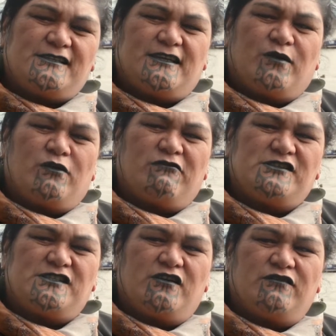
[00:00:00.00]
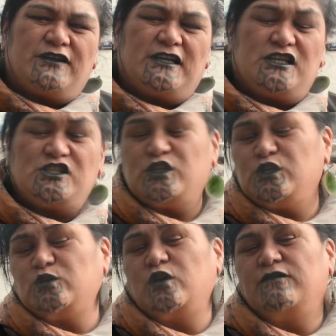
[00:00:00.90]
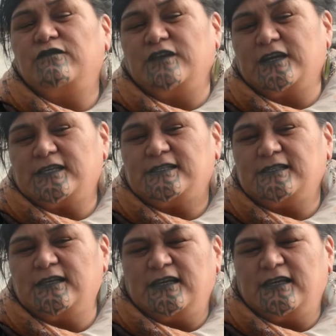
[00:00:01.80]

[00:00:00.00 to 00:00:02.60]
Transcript: Ngāti awa resolve any internal conflicts?